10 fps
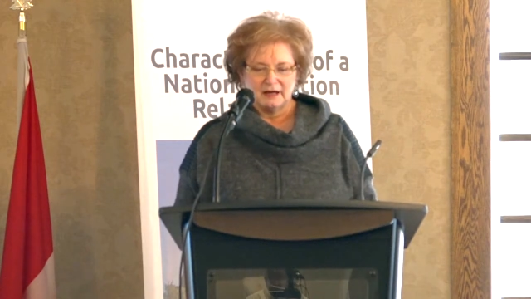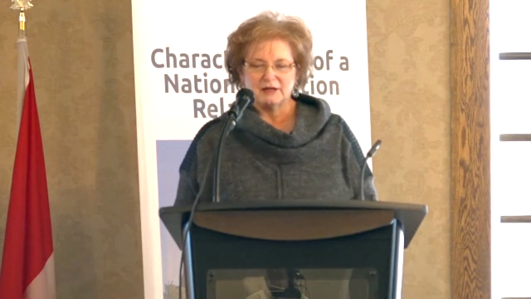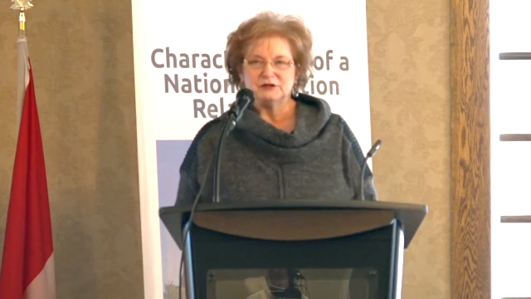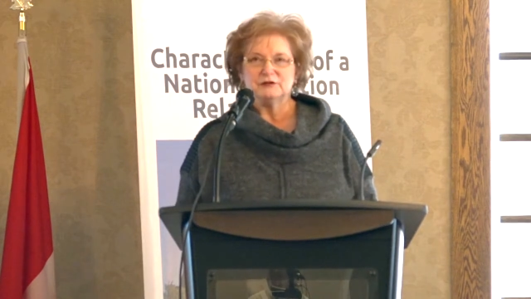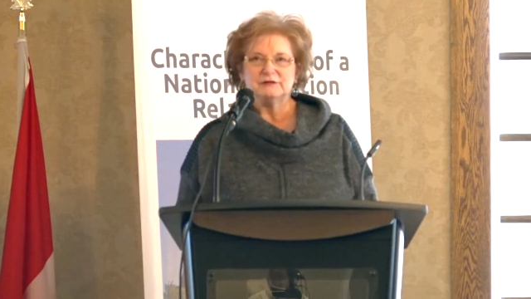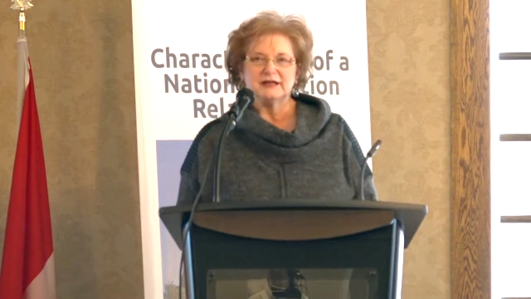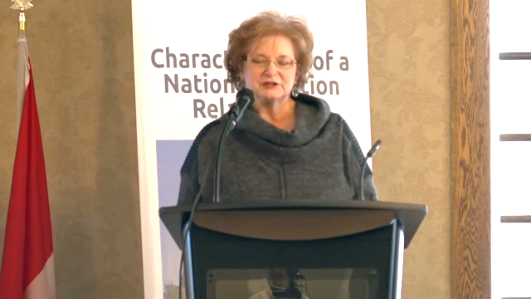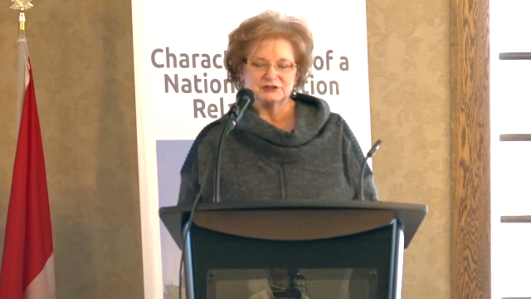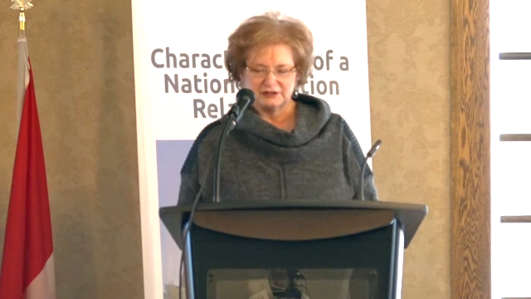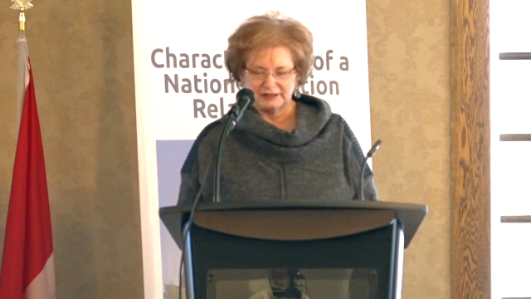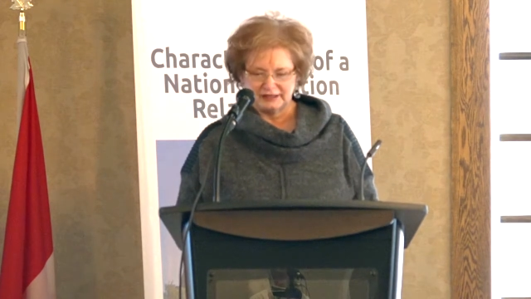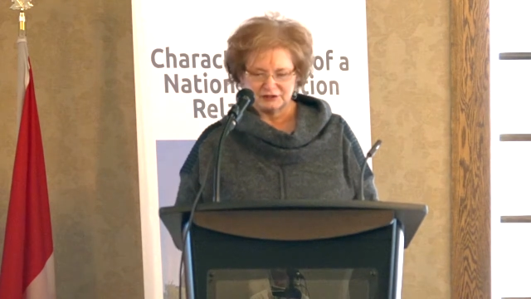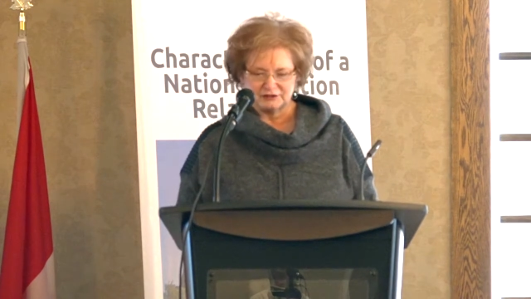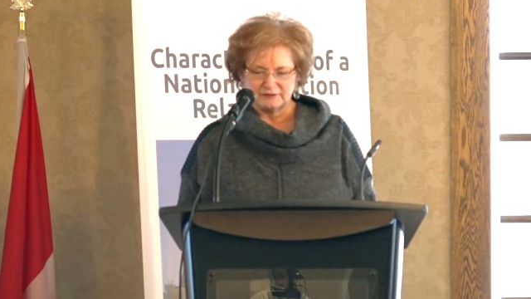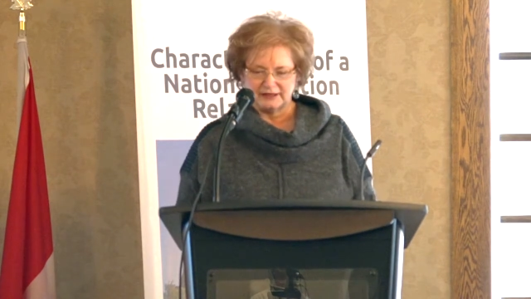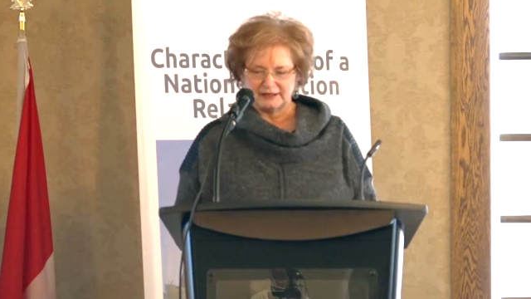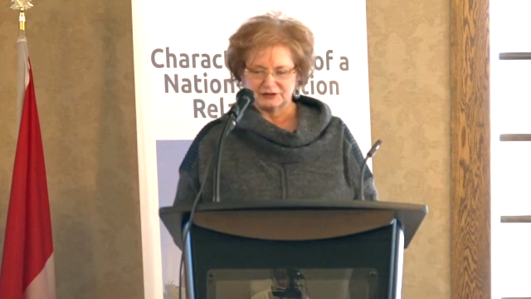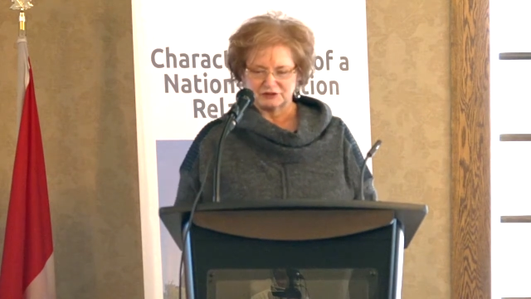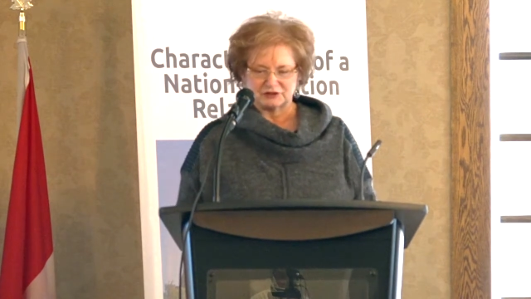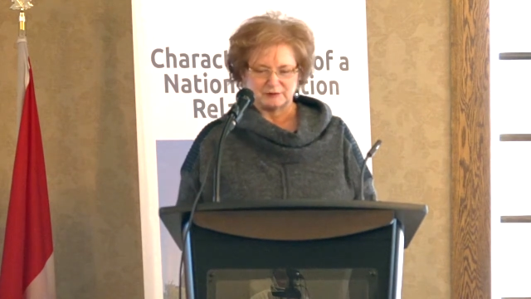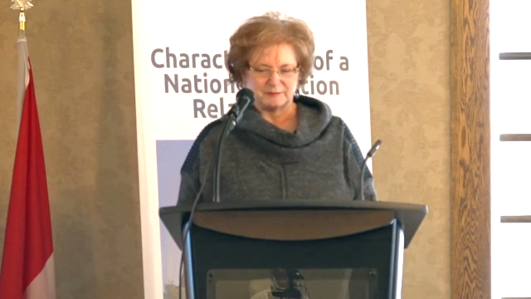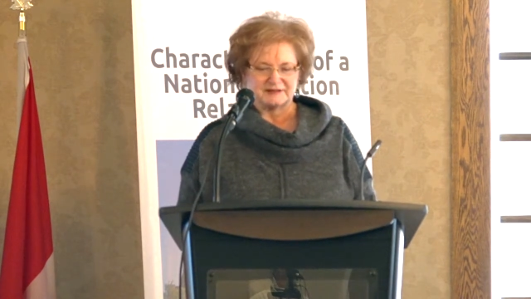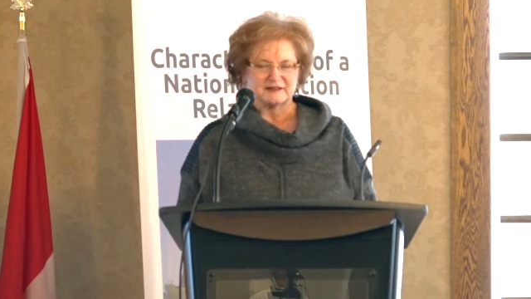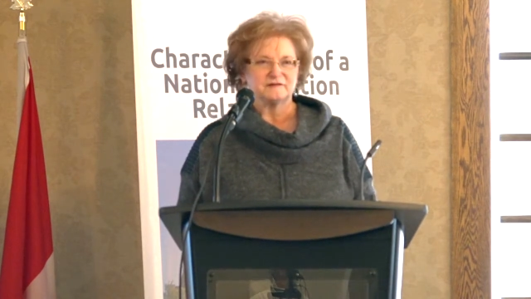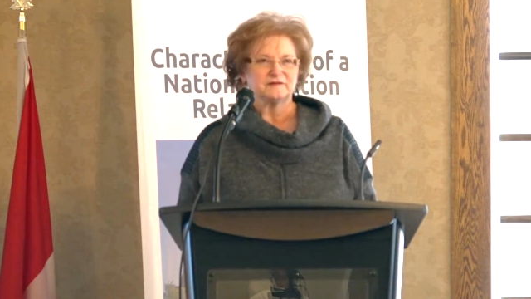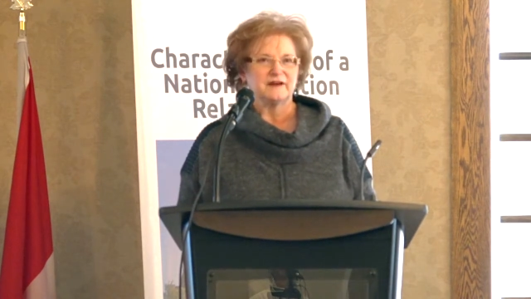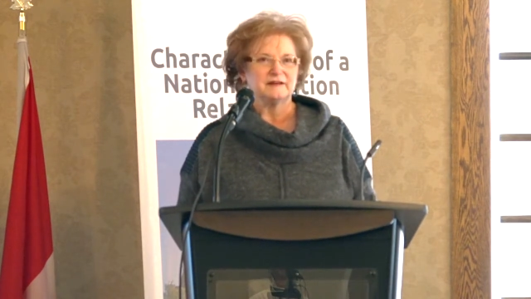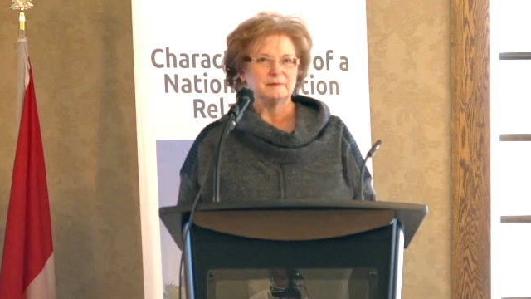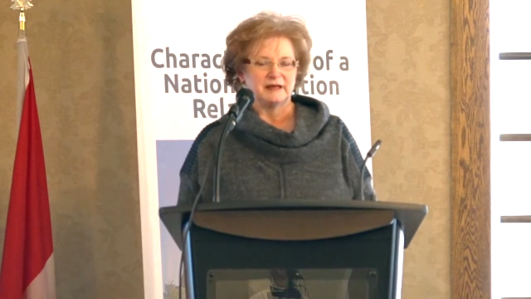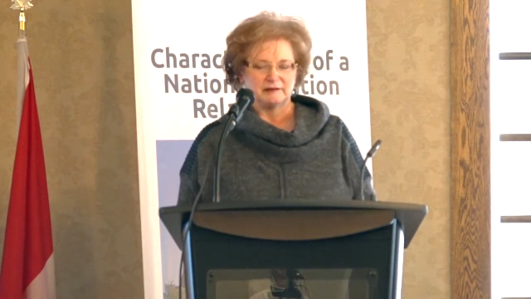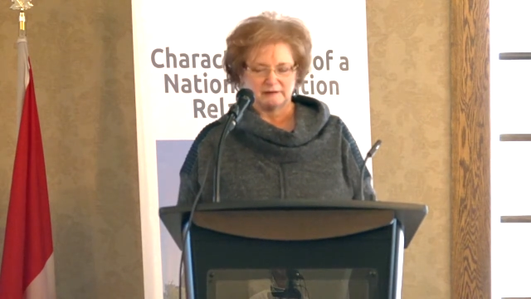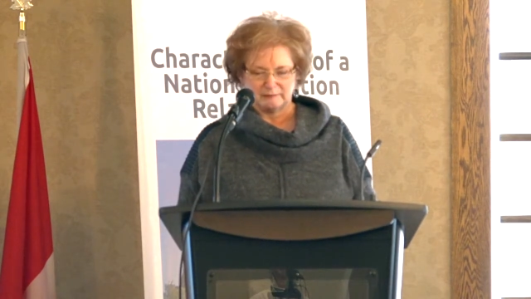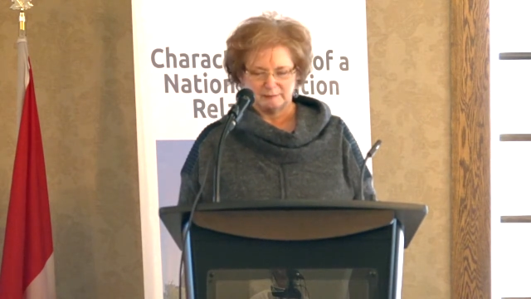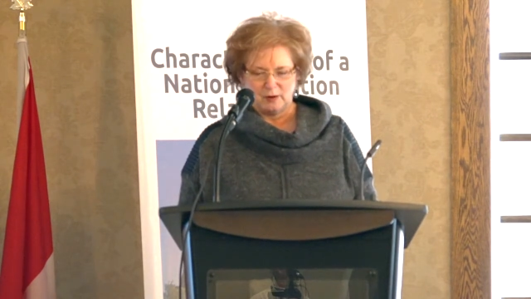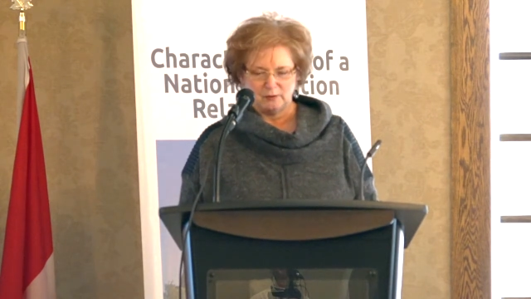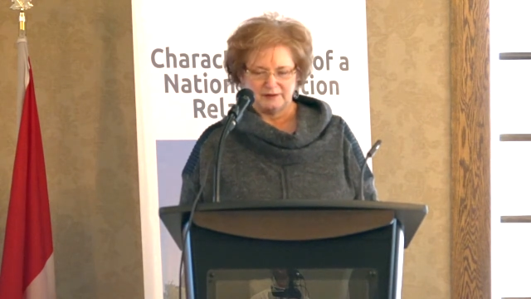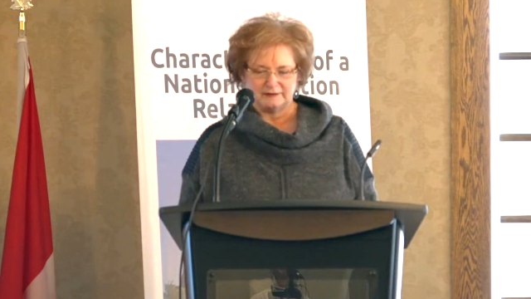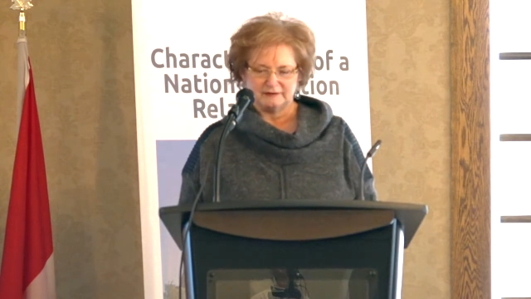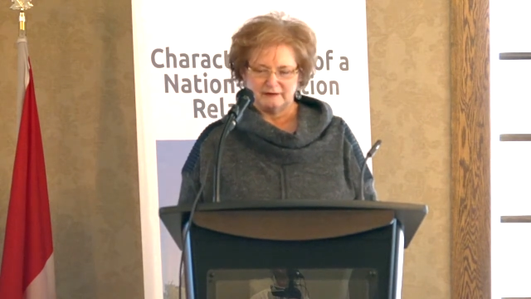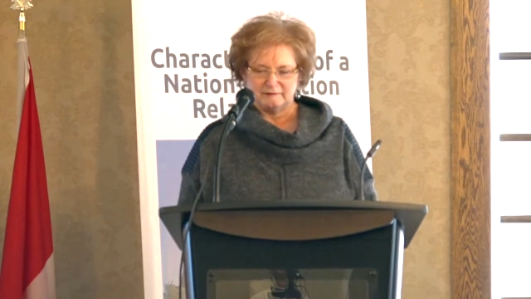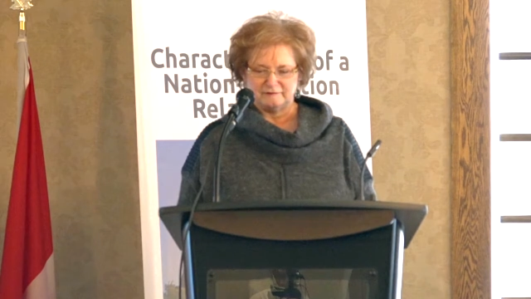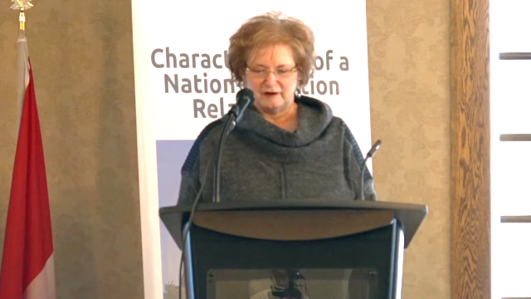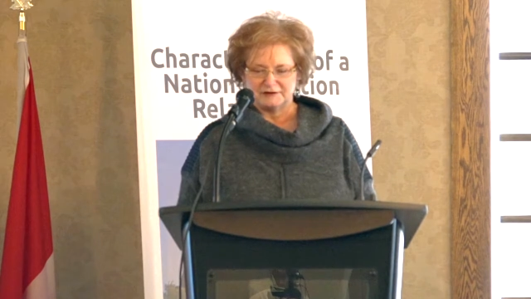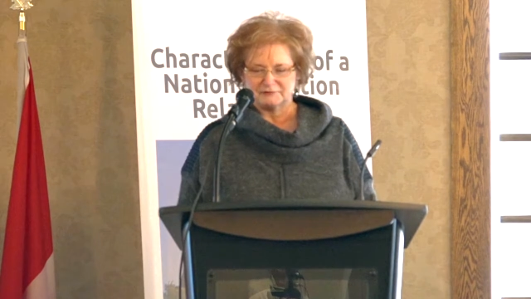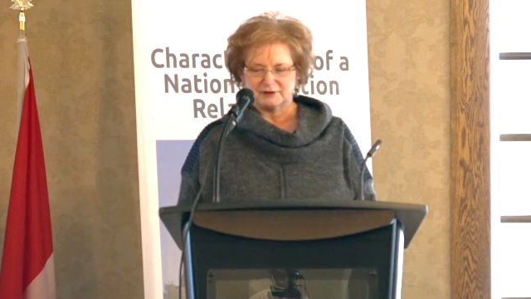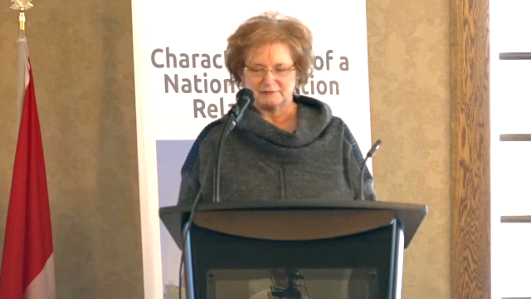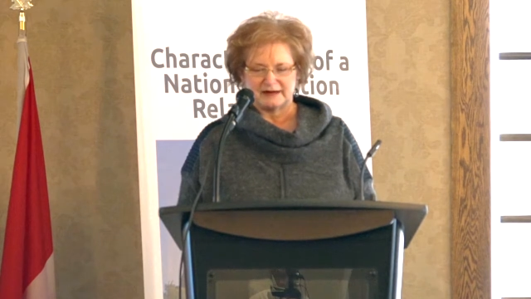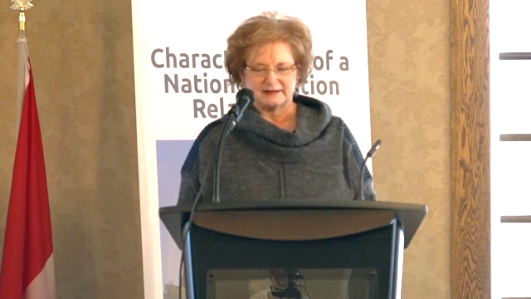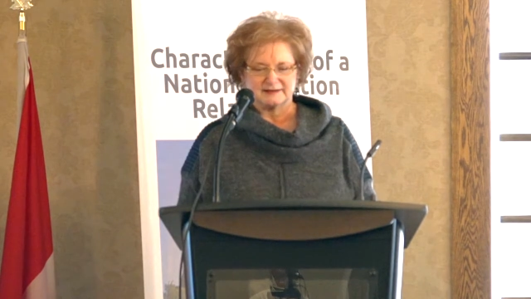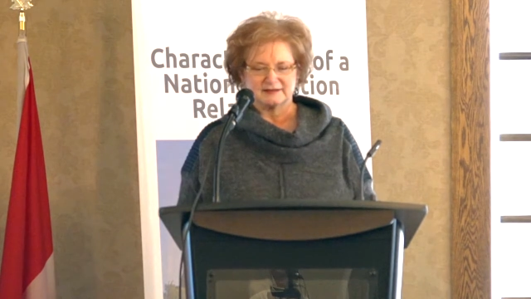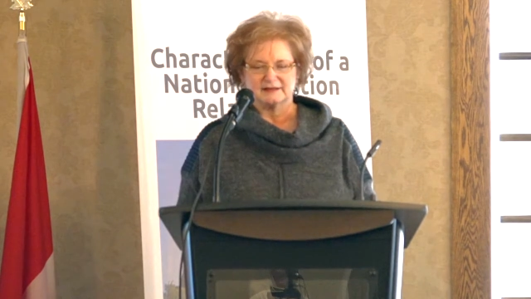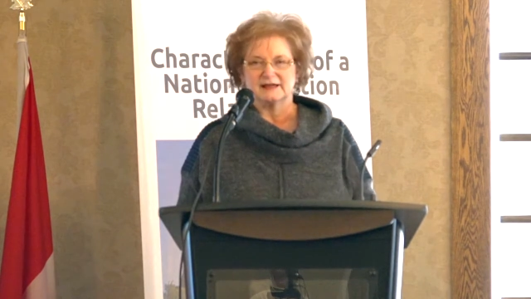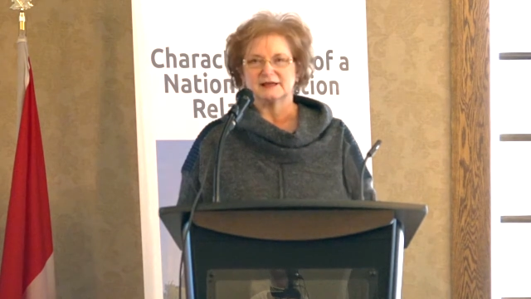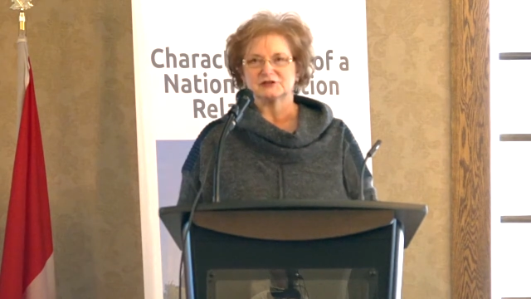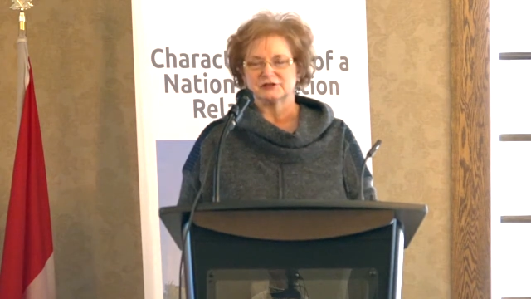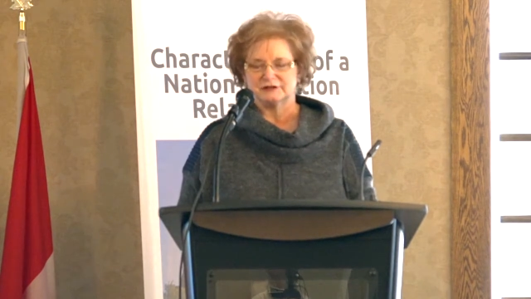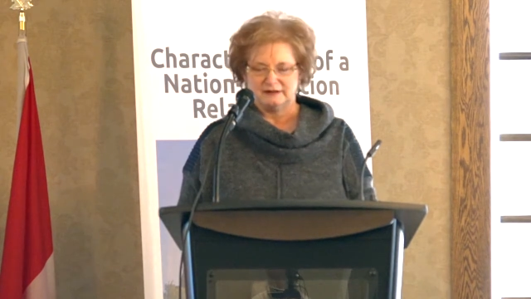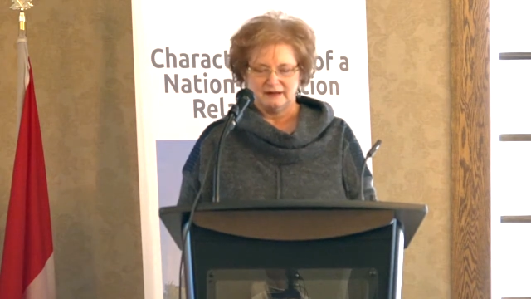A new nation-to-nation relationship is a fundamental component of fostering reconciliation